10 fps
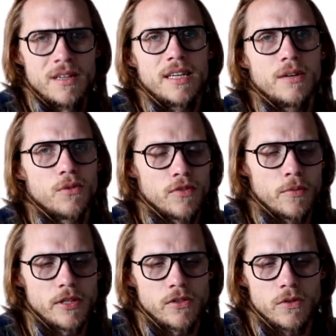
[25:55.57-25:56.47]
Can't reveal
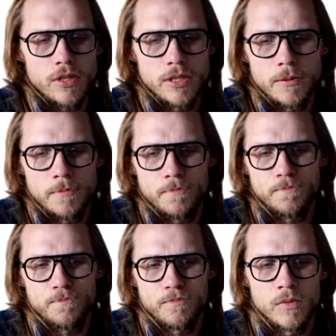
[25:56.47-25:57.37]
my source.
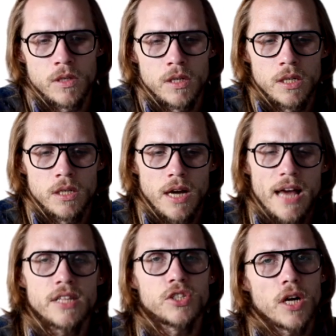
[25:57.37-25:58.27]

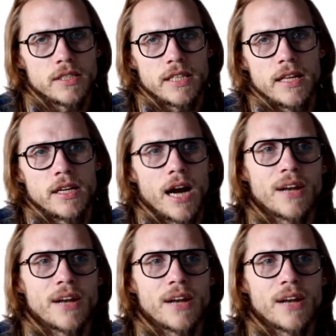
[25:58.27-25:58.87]
I think Ja's staying there.